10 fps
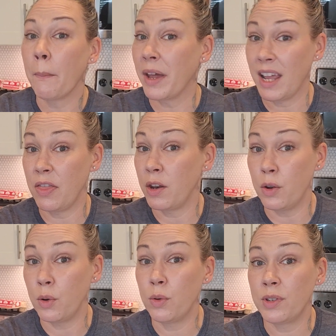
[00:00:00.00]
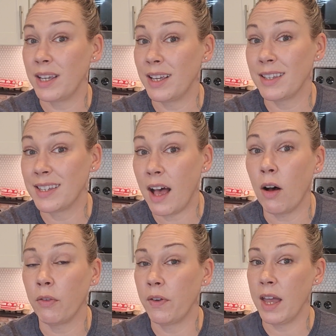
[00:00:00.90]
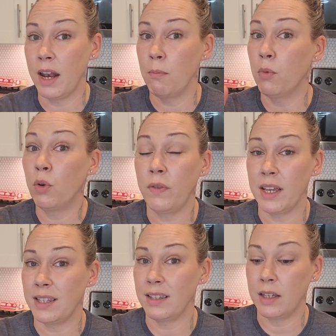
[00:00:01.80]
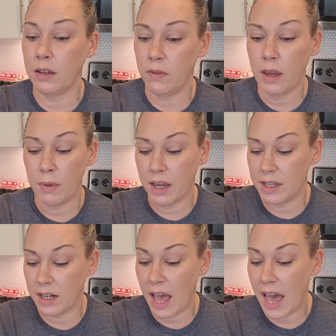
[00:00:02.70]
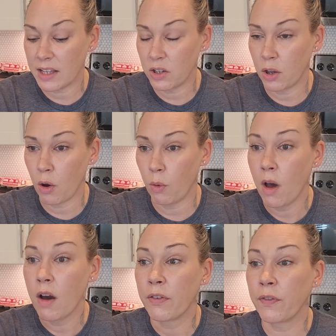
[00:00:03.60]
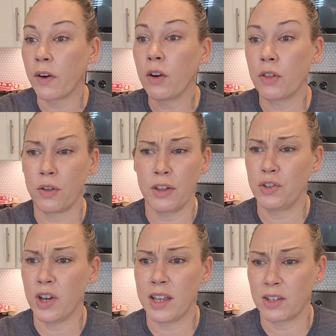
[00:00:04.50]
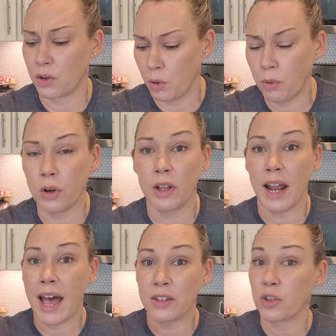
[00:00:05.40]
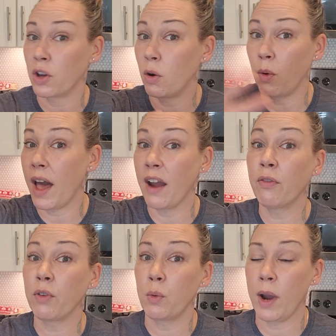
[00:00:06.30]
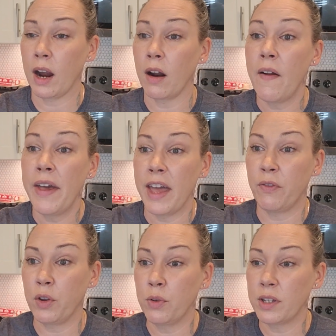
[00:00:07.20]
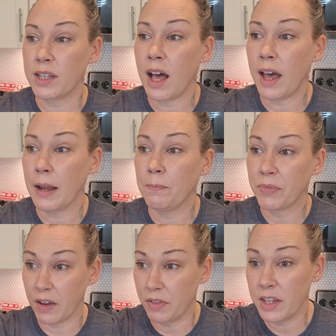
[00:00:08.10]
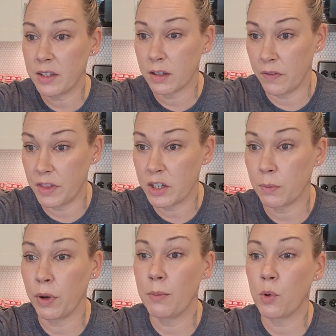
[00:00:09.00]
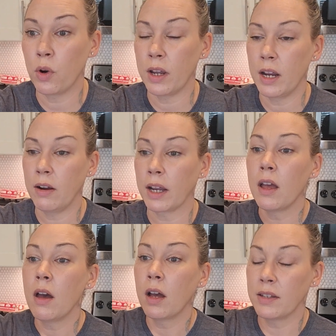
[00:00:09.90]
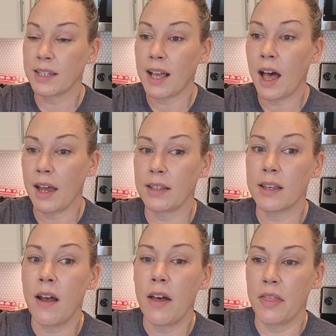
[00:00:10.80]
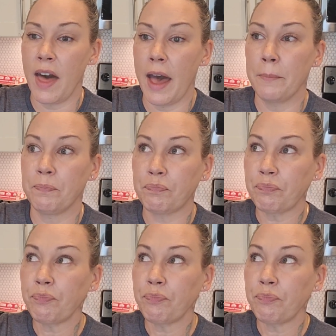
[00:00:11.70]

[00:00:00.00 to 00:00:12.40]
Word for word: but in the news itself, in movies and TV because it has to go further than just Google. It has to go everywhere. If you decide, if this if this Supreme Court hearing decides that